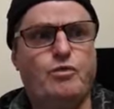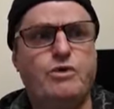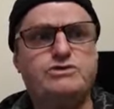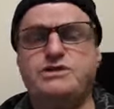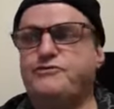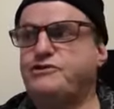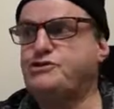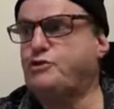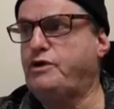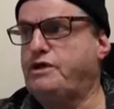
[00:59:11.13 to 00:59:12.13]
What's the
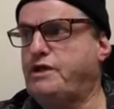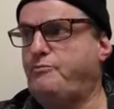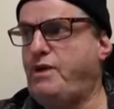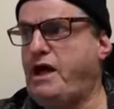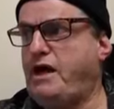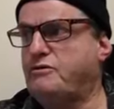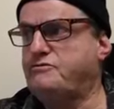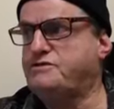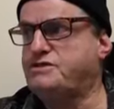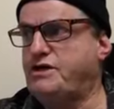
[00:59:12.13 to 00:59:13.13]
difference between a
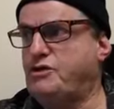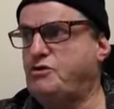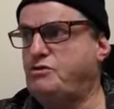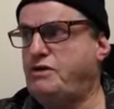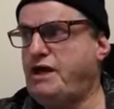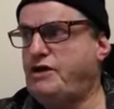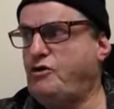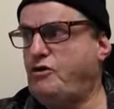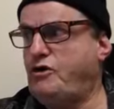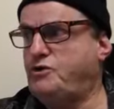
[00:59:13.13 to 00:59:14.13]
bar of steel
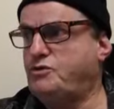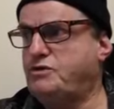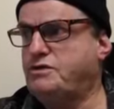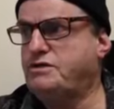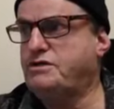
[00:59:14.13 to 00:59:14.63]
and iron ore?